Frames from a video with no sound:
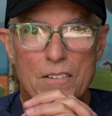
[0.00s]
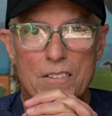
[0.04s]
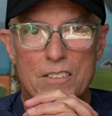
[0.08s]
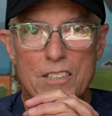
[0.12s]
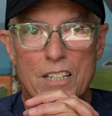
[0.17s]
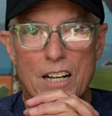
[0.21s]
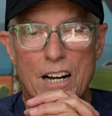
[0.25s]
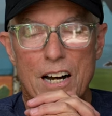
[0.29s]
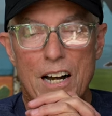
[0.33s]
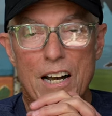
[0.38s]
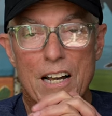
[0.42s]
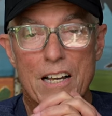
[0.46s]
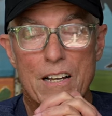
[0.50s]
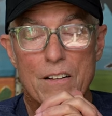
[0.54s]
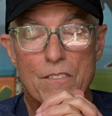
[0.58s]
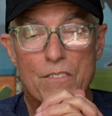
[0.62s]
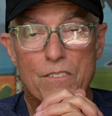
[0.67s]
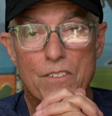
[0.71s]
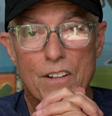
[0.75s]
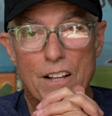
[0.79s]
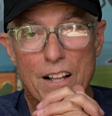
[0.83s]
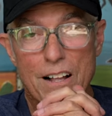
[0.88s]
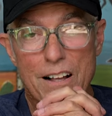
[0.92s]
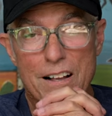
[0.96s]
tying
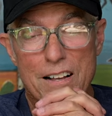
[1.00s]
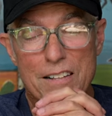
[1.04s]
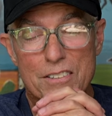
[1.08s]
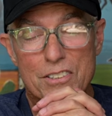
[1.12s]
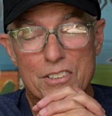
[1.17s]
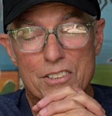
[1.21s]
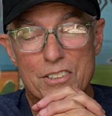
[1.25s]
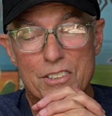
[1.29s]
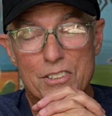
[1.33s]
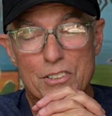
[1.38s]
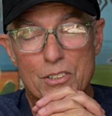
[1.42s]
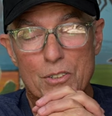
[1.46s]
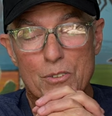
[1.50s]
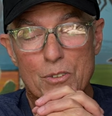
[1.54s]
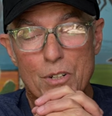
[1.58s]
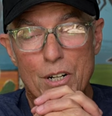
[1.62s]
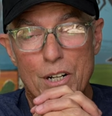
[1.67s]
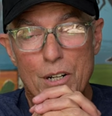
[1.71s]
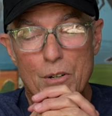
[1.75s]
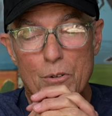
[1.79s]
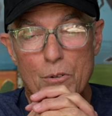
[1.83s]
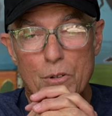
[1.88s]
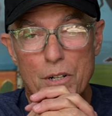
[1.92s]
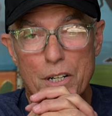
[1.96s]
flies is a
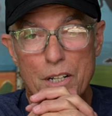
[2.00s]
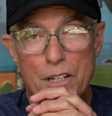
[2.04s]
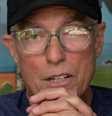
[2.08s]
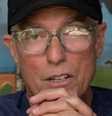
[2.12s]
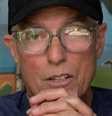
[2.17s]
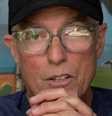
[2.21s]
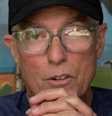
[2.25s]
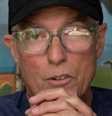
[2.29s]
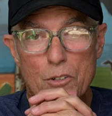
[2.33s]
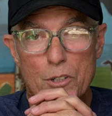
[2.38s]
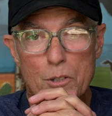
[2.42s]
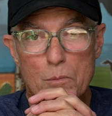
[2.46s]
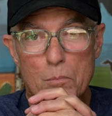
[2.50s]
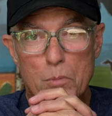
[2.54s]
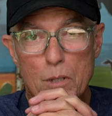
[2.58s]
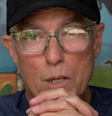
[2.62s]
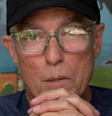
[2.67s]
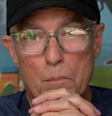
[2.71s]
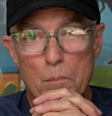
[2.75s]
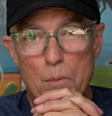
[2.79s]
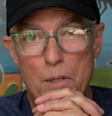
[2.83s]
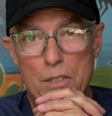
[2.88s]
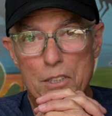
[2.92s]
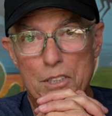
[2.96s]
great way to lower your
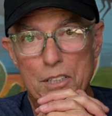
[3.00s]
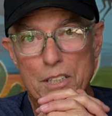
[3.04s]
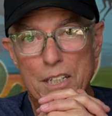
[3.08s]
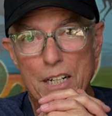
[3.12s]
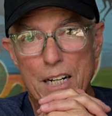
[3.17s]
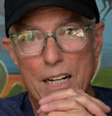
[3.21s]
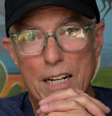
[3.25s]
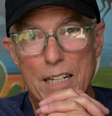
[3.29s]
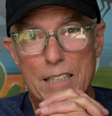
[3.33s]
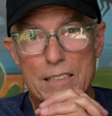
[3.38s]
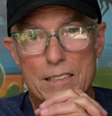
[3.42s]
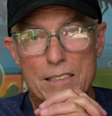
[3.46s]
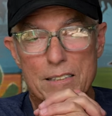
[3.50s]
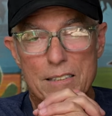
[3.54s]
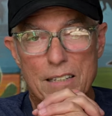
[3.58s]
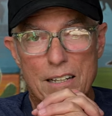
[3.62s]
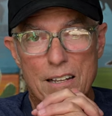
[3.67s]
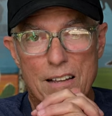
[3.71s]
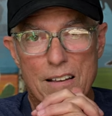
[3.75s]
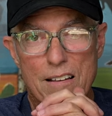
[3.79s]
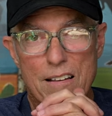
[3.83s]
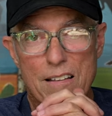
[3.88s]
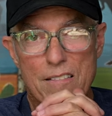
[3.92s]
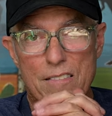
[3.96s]
blood pressure, guys.
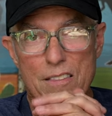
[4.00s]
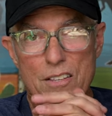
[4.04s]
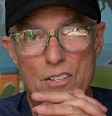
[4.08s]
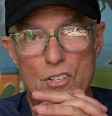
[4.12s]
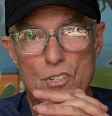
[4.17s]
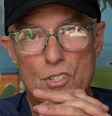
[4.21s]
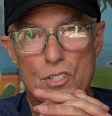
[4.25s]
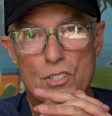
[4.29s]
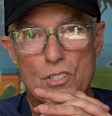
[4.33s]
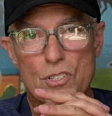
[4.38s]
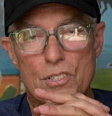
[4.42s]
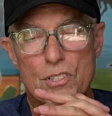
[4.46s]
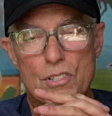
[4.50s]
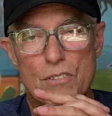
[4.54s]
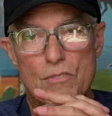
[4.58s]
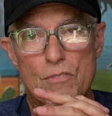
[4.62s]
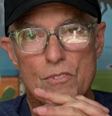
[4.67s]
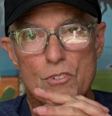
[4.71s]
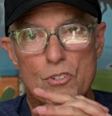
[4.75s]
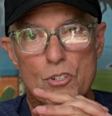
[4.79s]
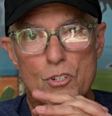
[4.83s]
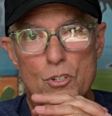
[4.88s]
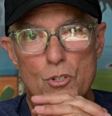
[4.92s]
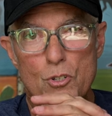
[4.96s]
And this
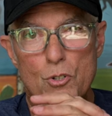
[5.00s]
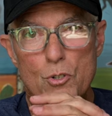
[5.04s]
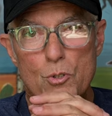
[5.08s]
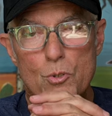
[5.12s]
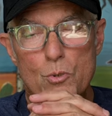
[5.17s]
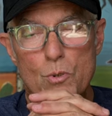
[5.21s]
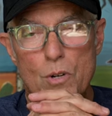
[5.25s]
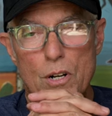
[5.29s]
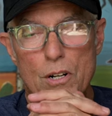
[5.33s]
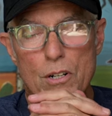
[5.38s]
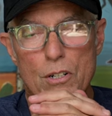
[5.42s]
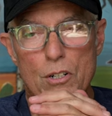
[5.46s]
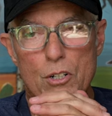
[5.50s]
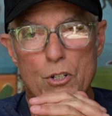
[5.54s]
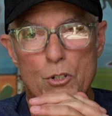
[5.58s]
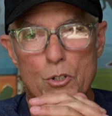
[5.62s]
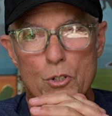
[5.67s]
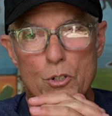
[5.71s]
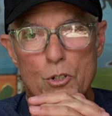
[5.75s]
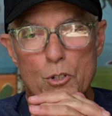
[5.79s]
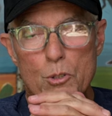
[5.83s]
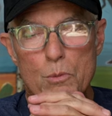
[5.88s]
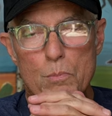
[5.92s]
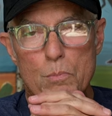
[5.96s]
new
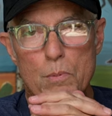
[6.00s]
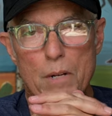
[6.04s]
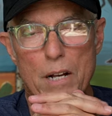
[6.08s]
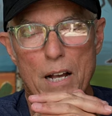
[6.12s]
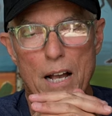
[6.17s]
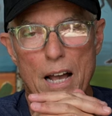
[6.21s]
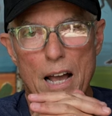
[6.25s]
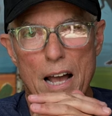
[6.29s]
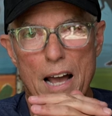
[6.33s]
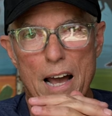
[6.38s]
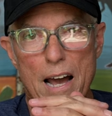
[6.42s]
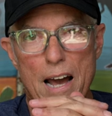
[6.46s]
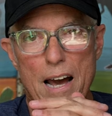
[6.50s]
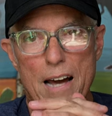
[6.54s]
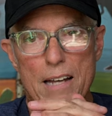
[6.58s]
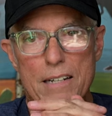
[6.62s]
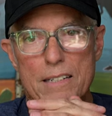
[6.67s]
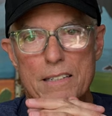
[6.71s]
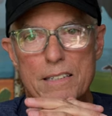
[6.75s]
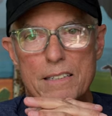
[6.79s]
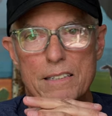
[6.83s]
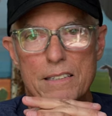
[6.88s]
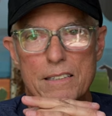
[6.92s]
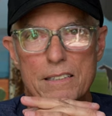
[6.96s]
group
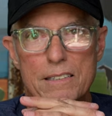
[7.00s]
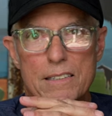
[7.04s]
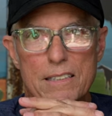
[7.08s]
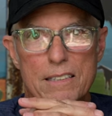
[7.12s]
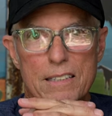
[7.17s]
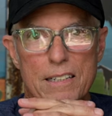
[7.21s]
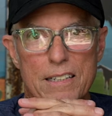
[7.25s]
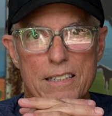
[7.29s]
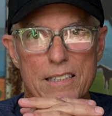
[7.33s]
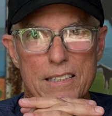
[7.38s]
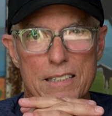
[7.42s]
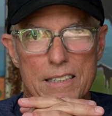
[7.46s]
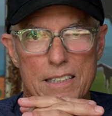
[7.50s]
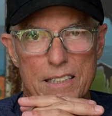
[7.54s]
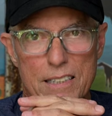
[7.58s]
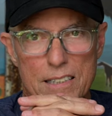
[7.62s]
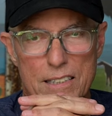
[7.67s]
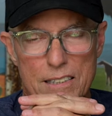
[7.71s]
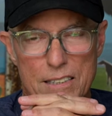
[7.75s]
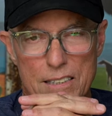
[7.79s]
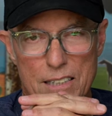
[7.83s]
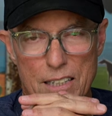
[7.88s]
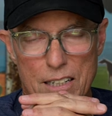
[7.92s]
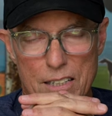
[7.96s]
in
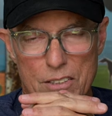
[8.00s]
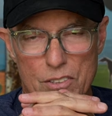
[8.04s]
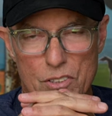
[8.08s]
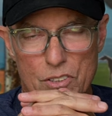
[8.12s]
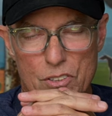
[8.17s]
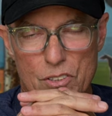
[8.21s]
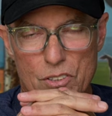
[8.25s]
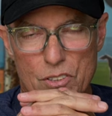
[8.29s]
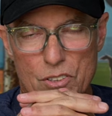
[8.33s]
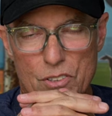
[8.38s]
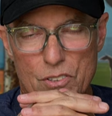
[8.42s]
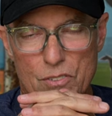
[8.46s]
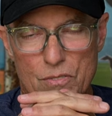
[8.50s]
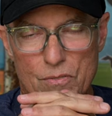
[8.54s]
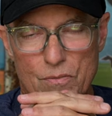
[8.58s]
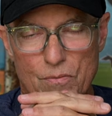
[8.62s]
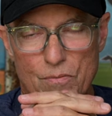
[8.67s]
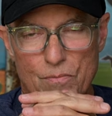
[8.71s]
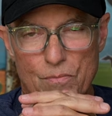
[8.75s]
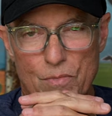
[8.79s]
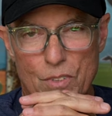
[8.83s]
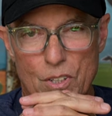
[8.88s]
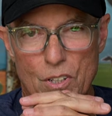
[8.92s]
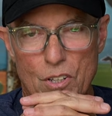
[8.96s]
Denton, Texas,
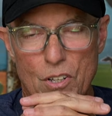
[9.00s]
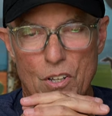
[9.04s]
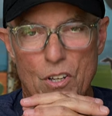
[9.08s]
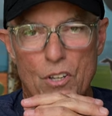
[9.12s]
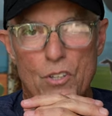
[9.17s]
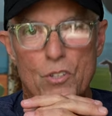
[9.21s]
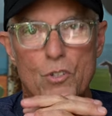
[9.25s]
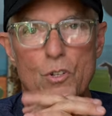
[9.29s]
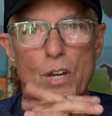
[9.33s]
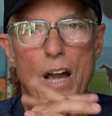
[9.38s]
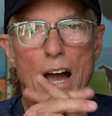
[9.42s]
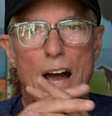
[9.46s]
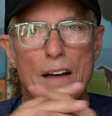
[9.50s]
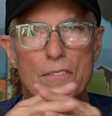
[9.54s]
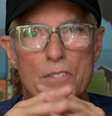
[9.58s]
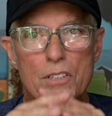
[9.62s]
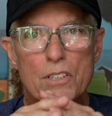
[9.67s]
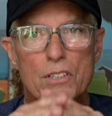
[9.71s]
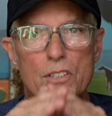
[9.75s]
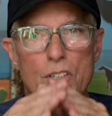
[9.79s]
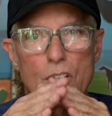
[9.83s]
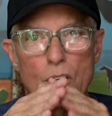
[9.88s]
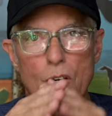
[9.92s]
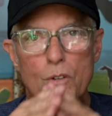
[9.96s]
you have
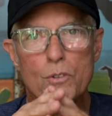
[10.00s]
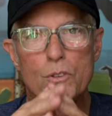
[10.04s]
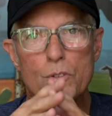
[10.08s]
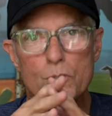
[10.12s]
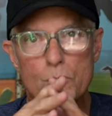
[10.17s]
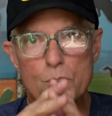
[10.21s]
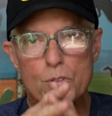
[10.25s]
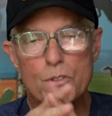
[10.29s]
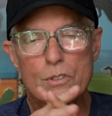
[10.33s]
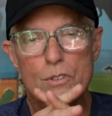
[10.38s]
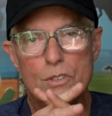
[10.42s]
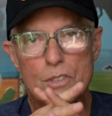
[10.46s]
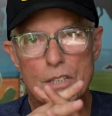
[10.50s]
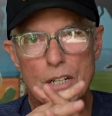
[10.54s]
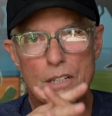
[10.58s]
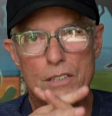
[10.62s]
to go through the